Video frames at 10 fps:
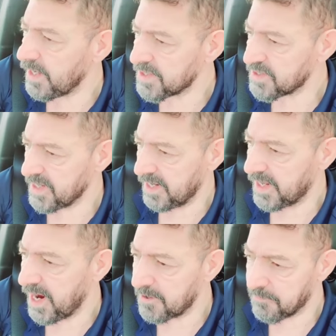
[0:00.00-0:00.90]
Listen
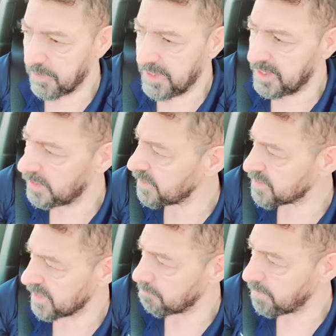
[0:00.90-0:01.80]
carefully.
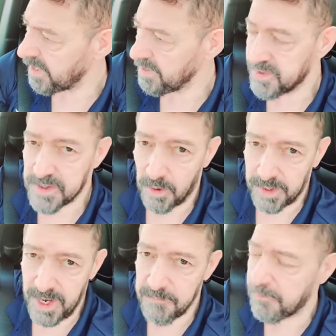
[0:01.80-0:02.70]
Listen, please.
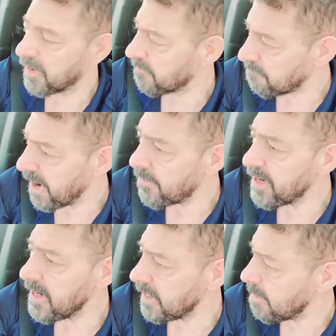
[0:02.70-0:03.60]
Okay. For a
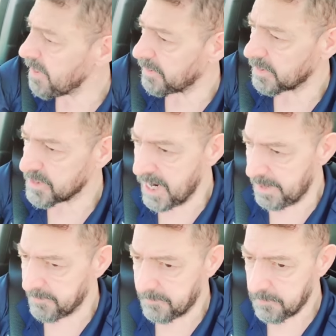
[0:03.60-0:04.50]
very limited
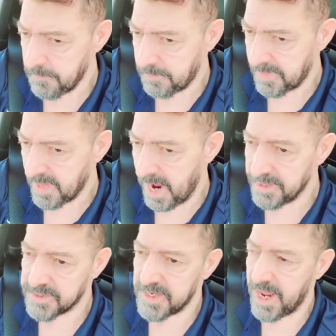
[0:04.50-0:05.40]
time.
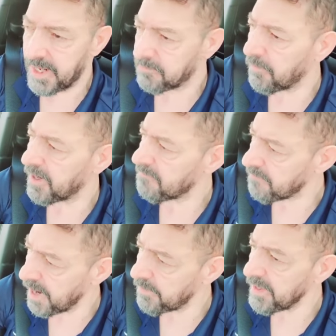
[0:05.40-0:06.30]
I said for a
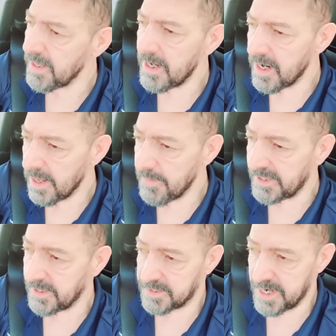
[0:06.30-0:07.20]
very
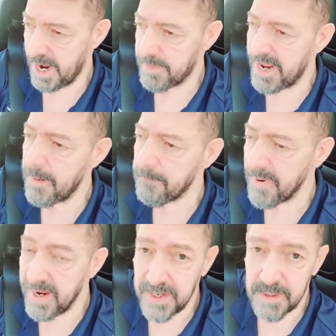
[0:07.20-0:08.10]
limited time, I am
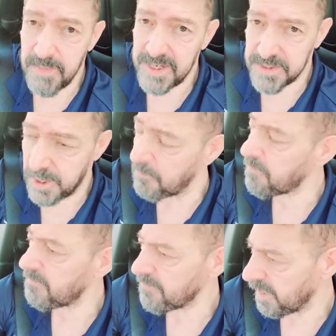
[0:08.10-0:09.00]
making
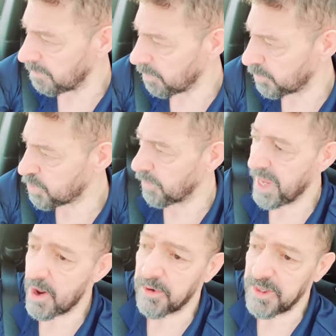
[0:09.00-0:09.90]
myself available to
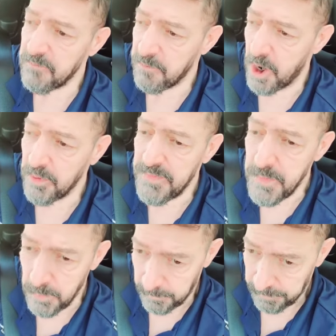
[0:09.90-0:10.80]
get on the phone
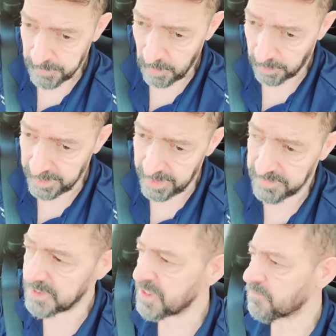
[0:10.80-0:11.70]
with you. Okay.
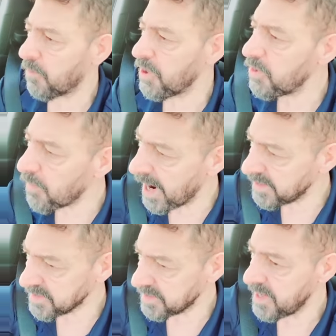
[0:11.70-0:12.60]
This is for
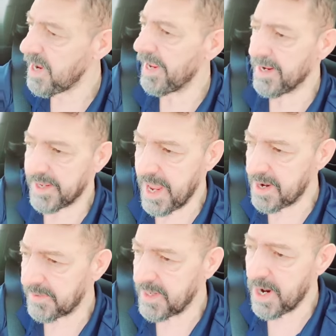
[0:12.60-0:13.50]
US and
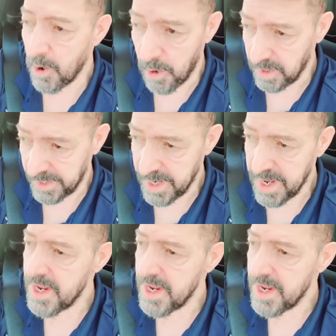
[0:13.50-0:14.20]
Canada only.